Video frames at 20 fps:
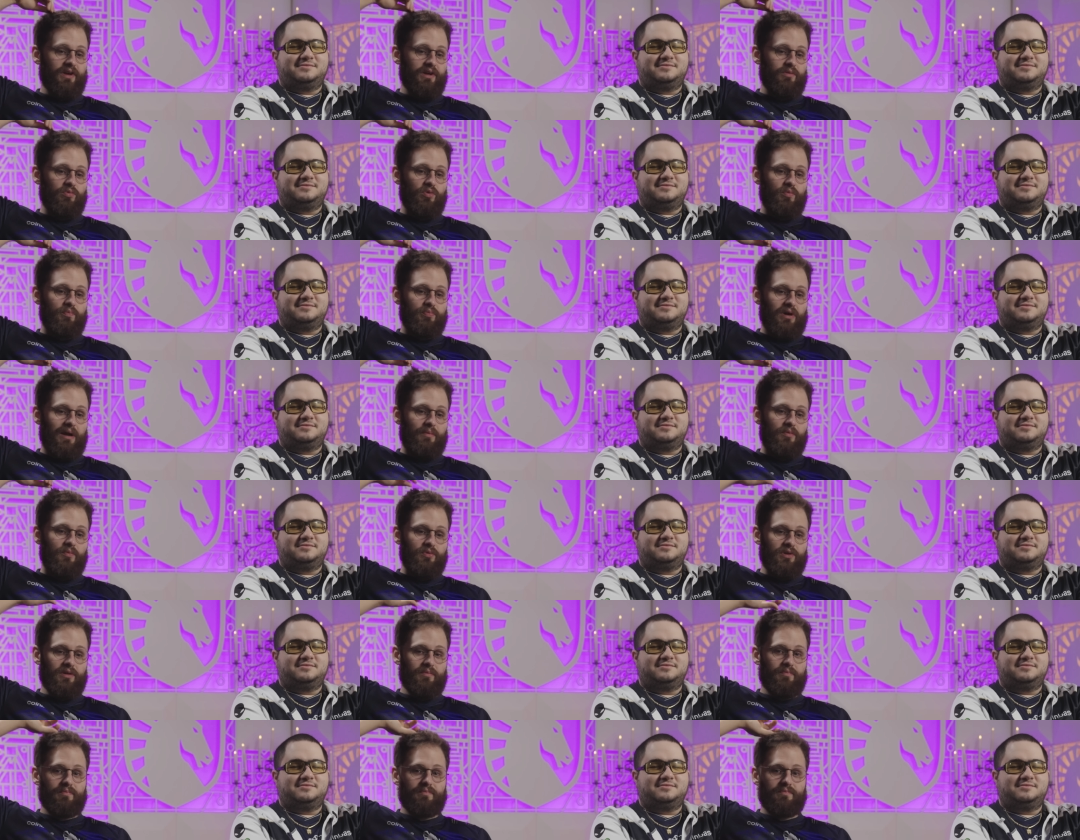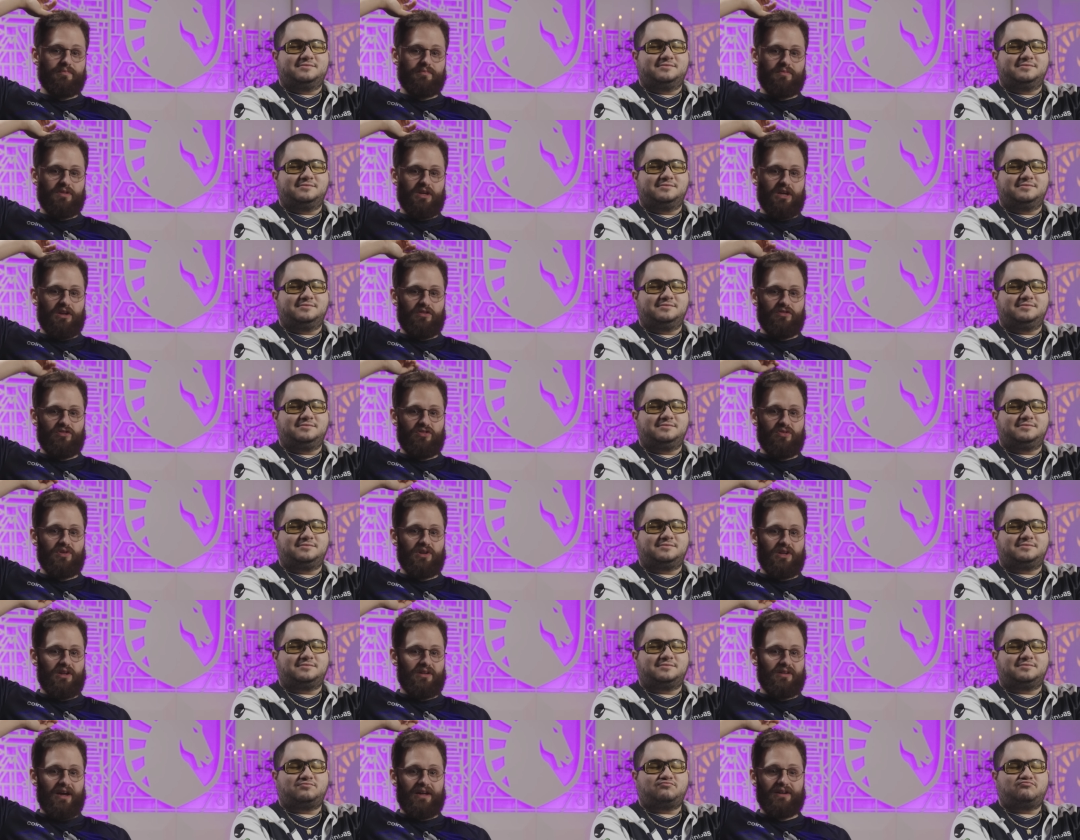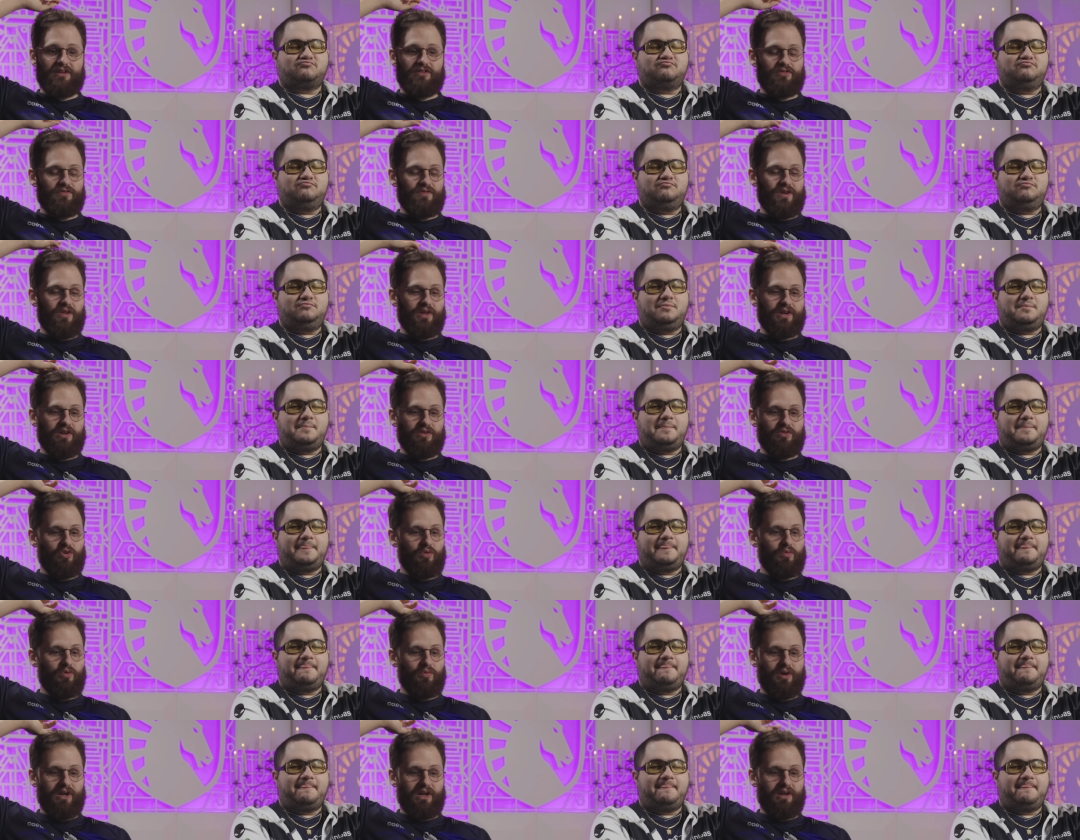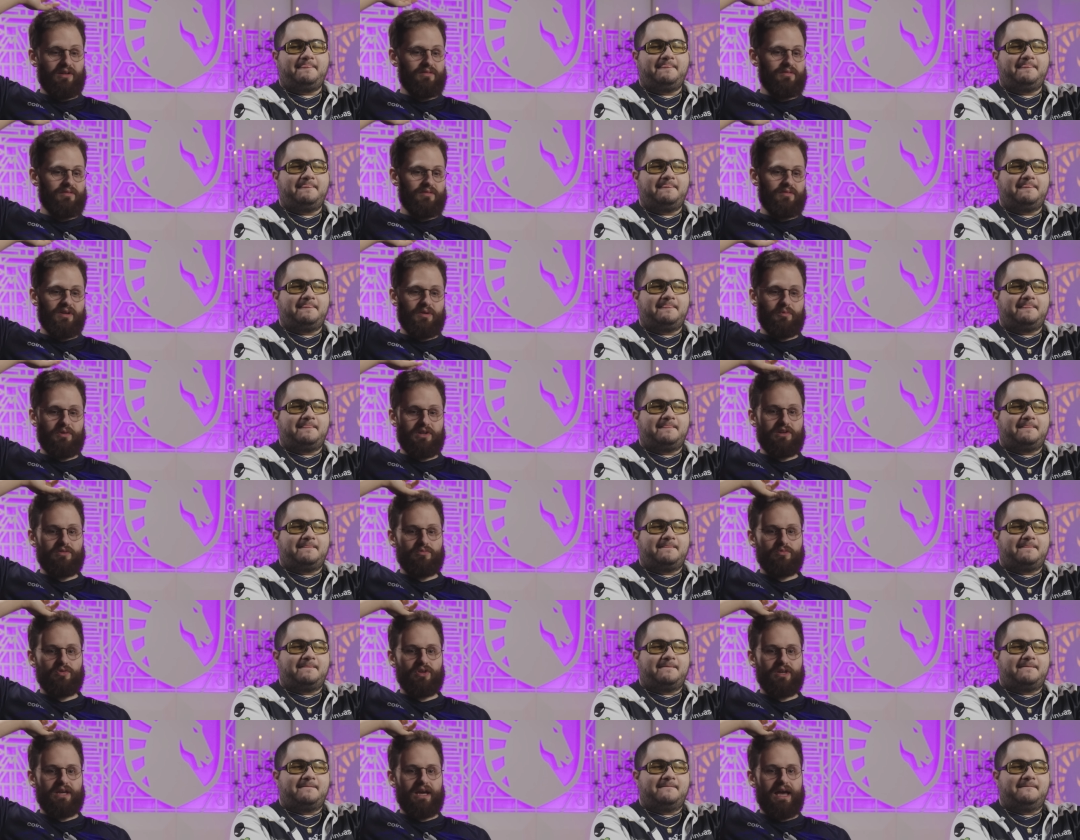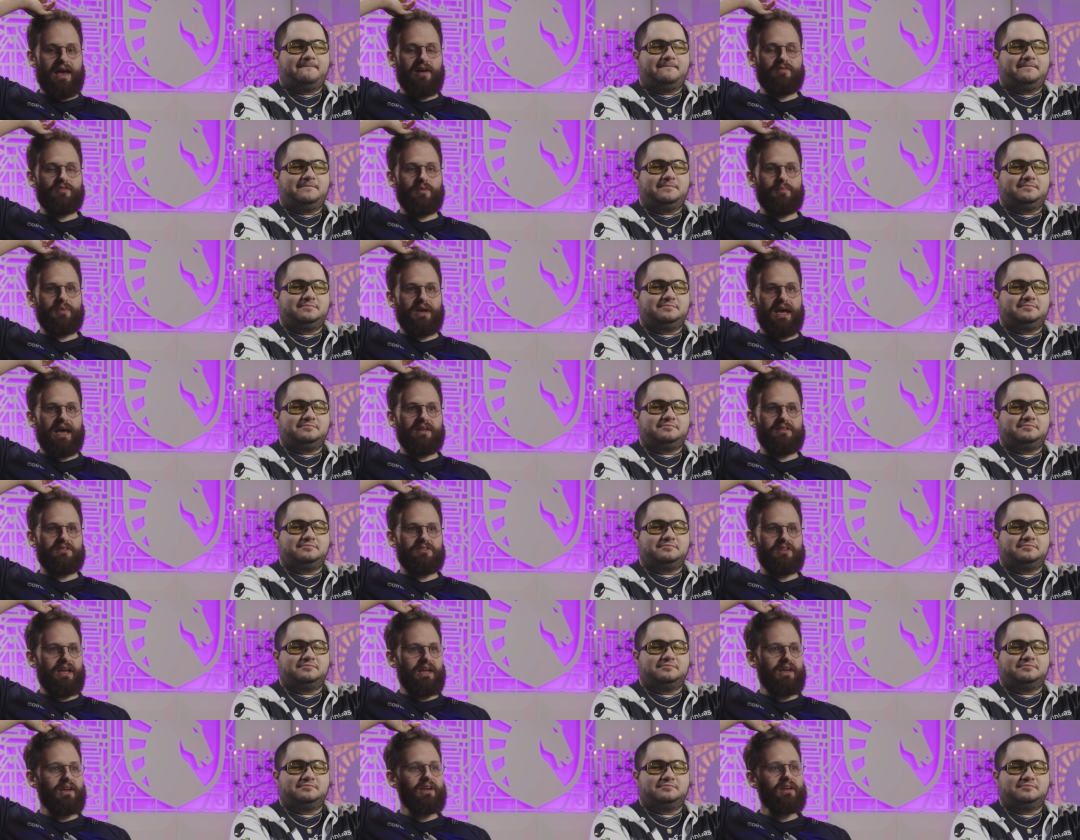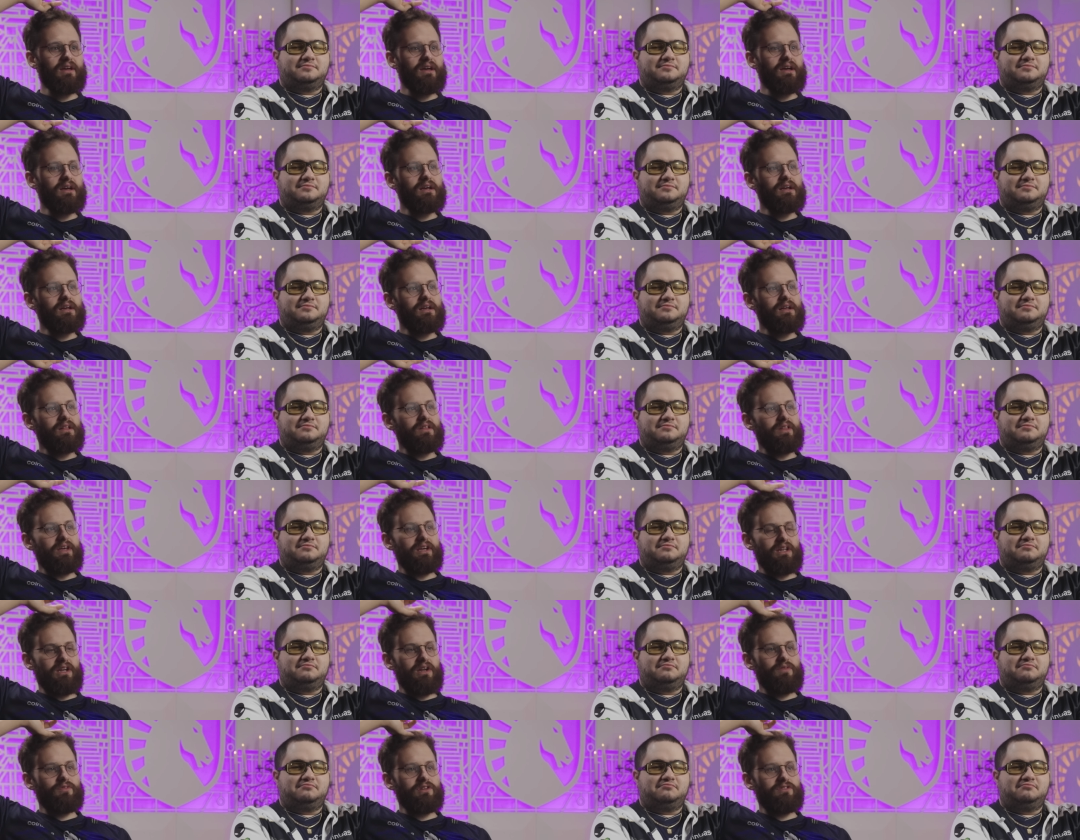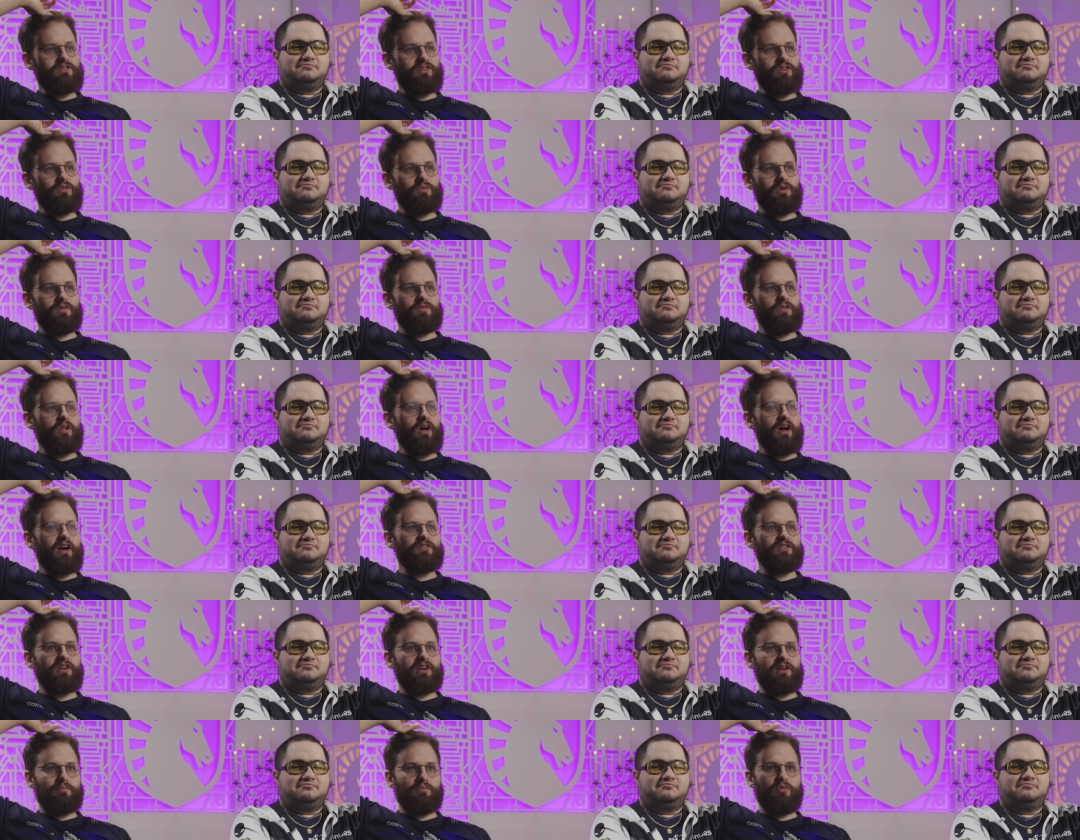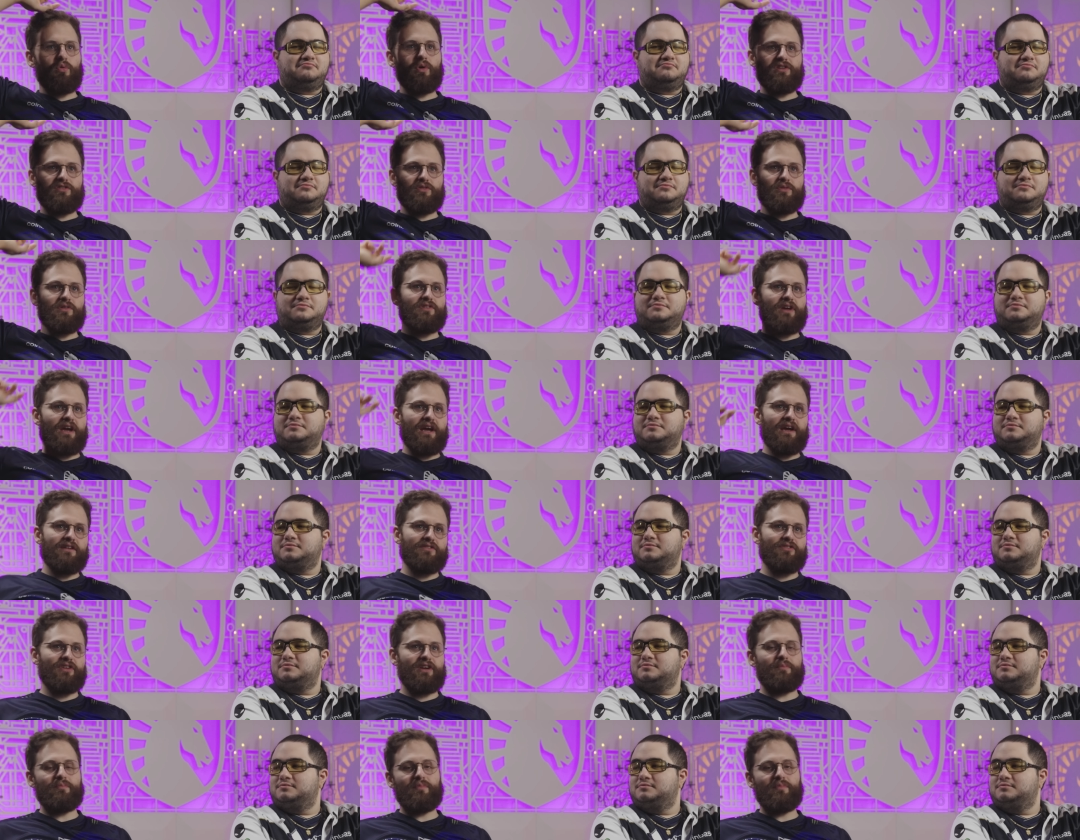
Speaker 1: Like we'll probably get into it. It kind of just felt like a normal raid. We didn't really have a bad day. Like in every tier that we've lost, I can point to a day and it's like,